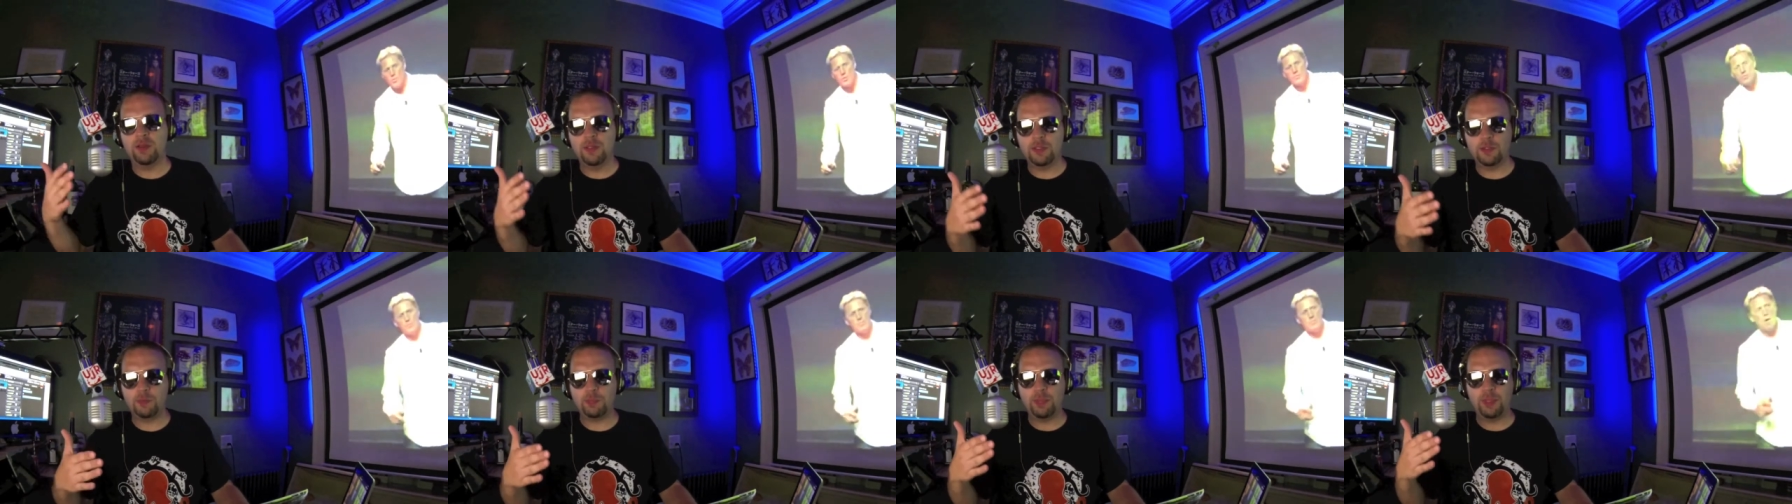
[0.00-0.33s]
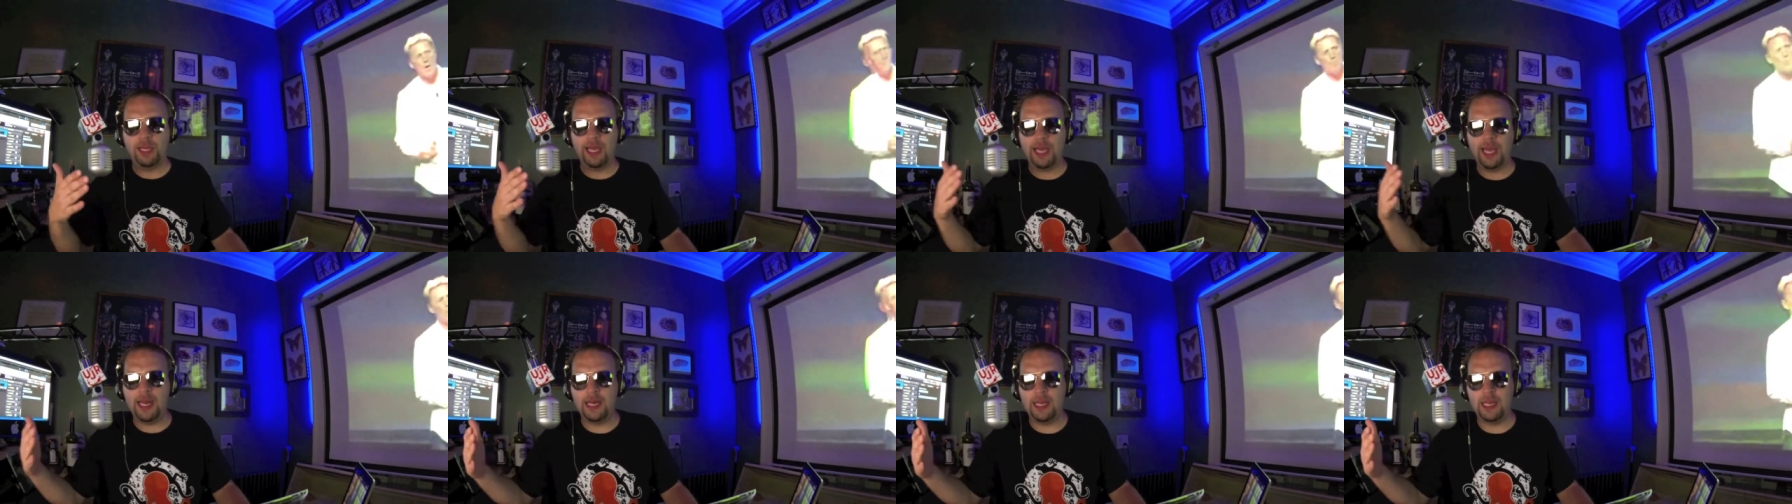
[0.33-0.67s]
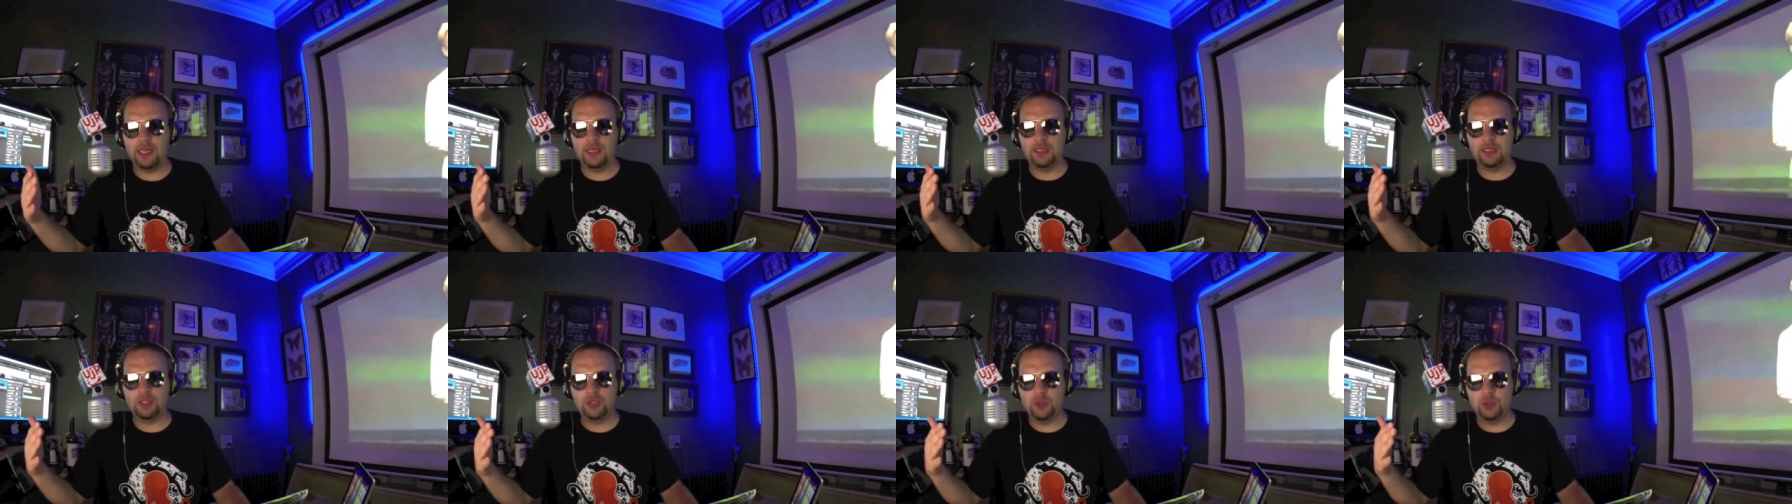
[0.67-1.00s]
on this
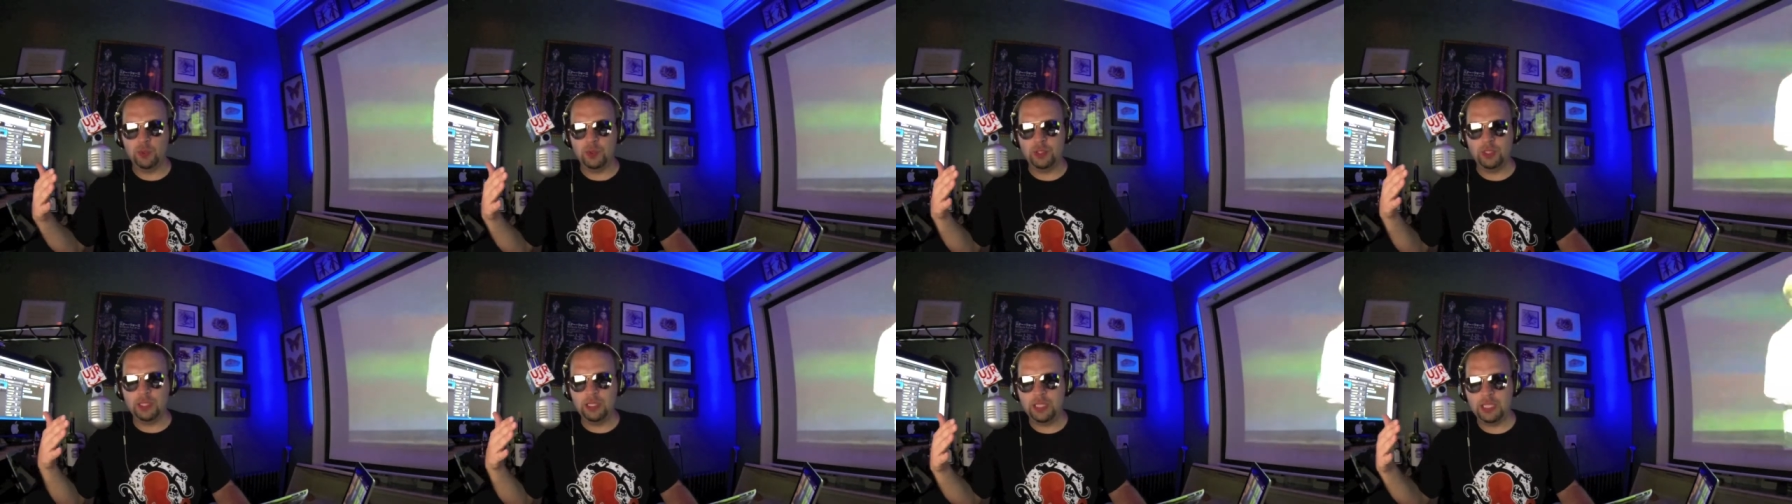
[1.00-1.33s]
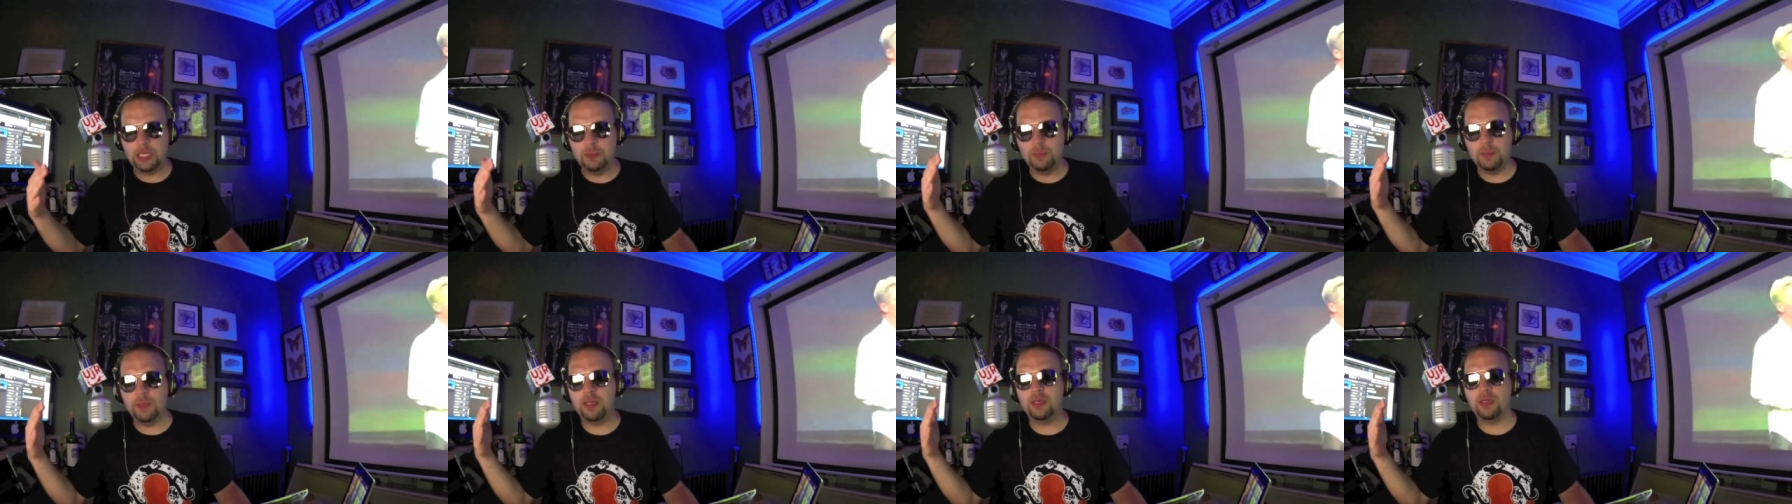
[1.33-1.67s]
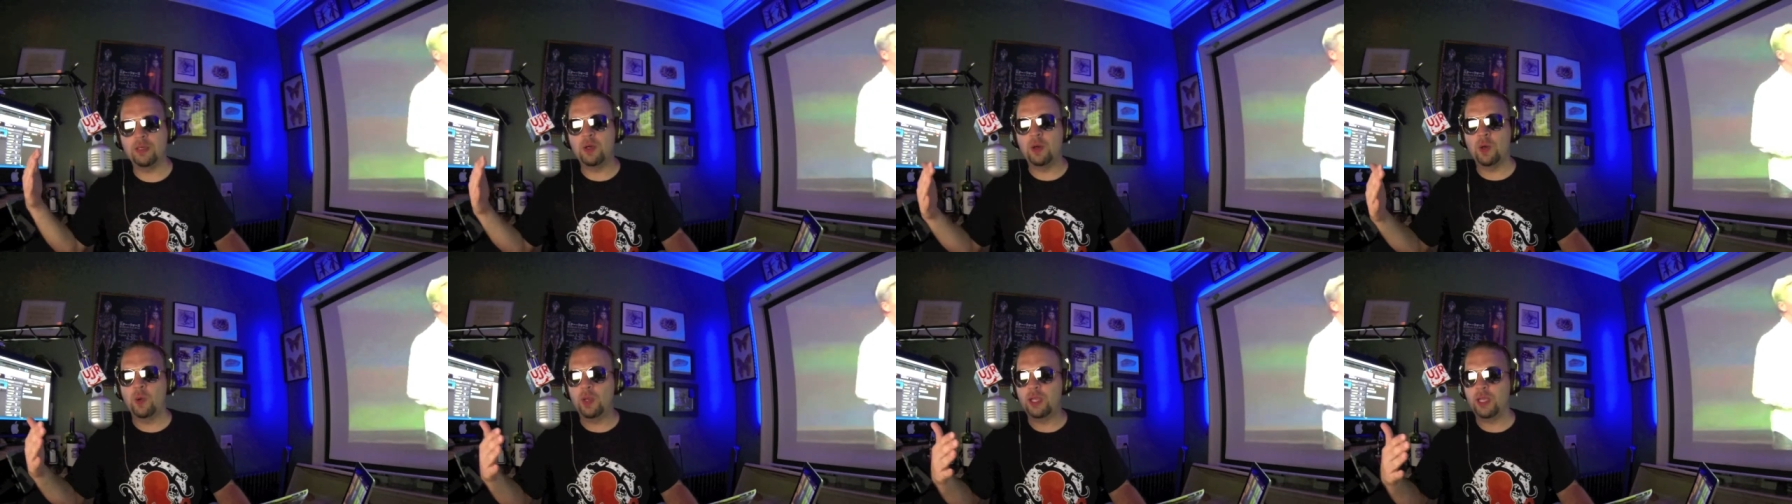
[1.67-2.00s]
planet to keep
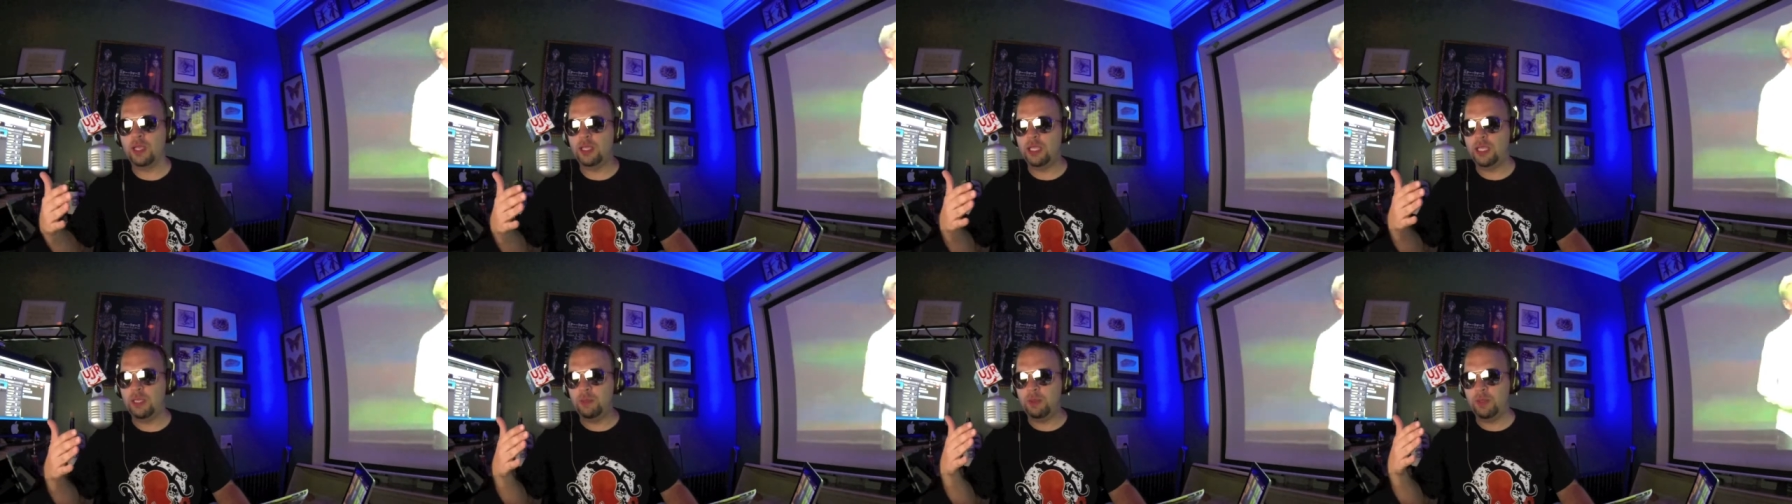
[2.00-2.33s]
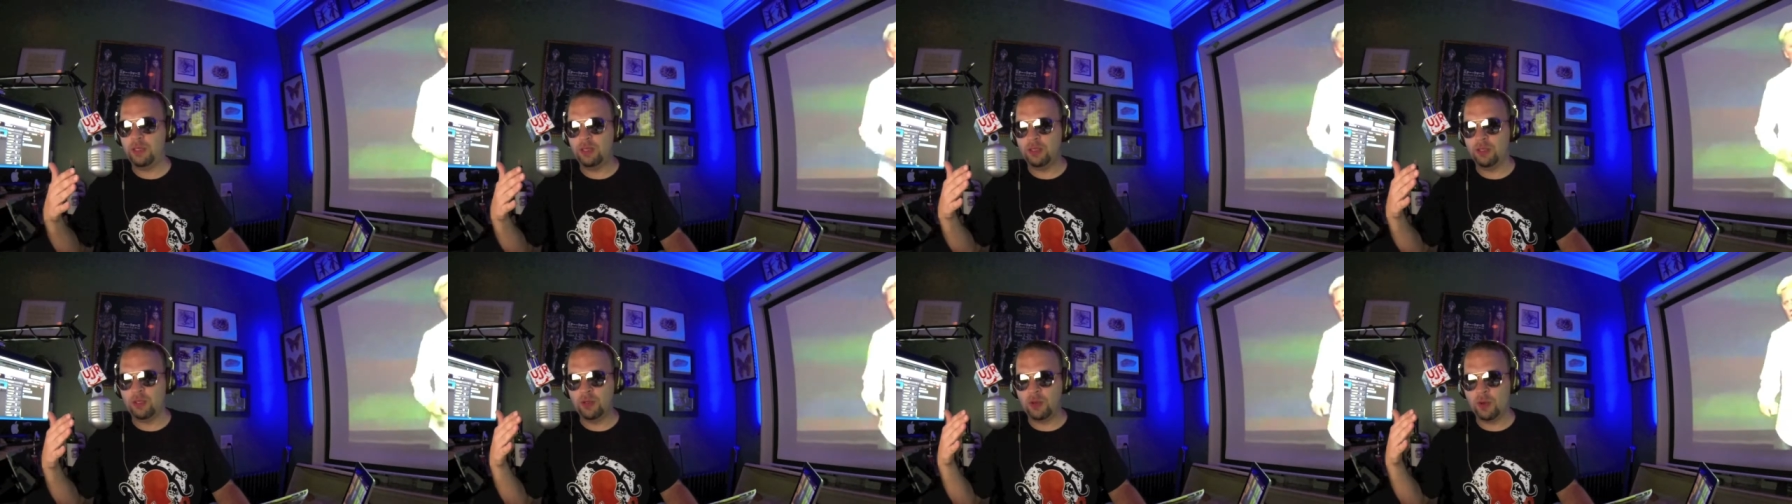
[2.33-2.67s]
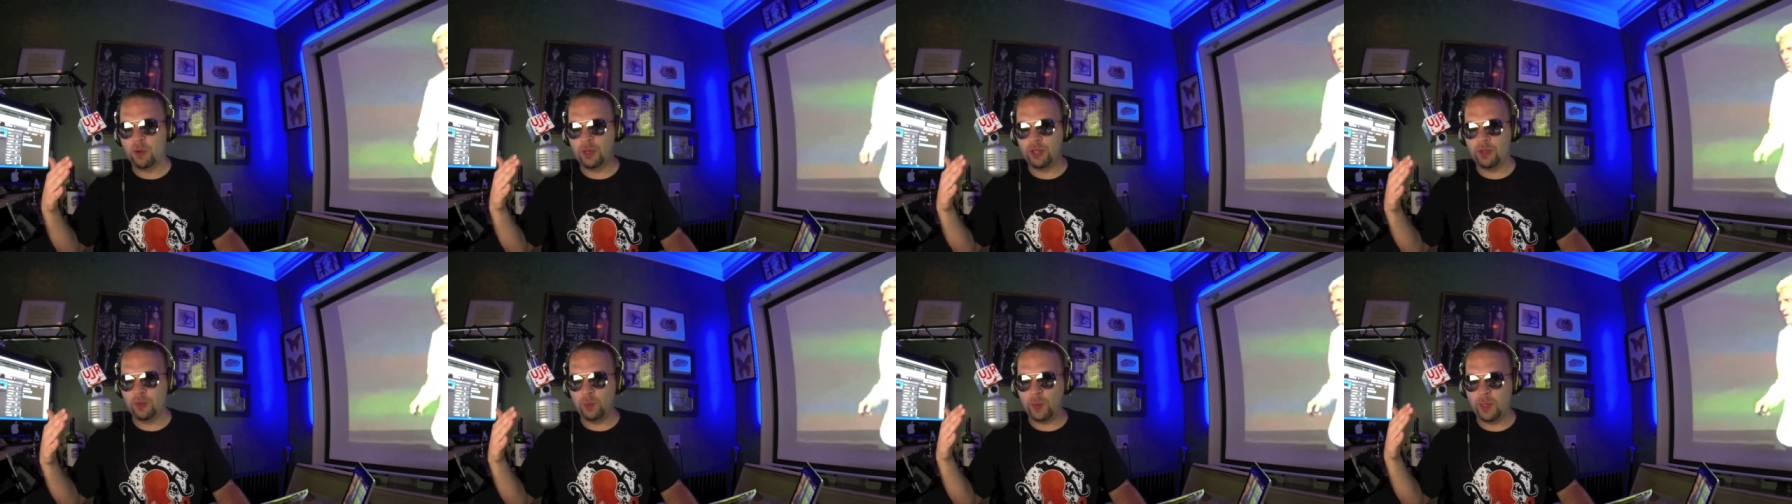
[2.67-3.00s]
it going and keep it
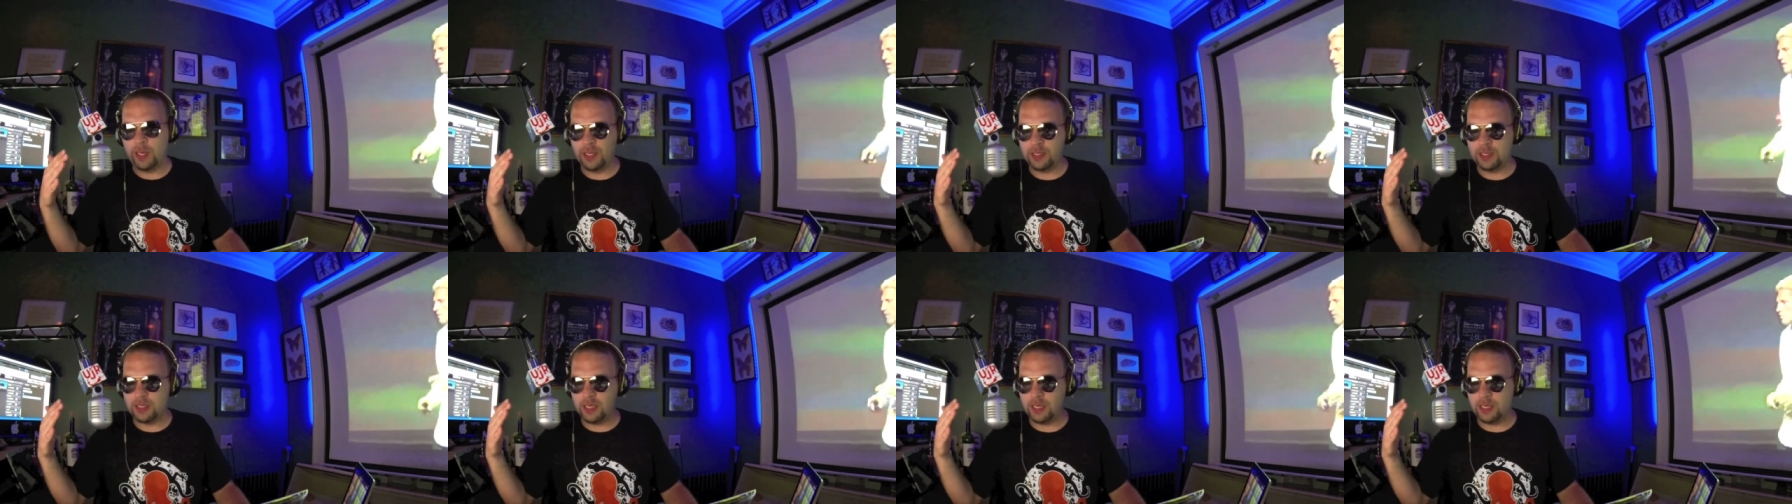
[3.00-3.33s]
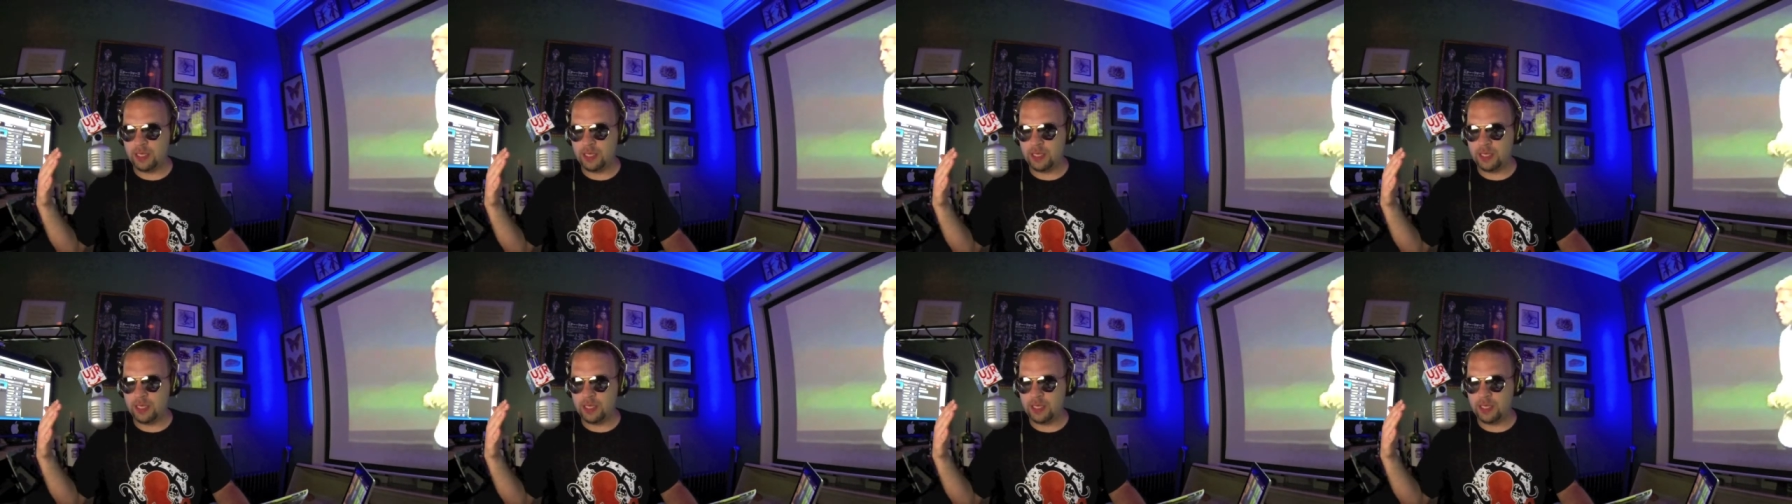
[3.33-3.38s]
going in the way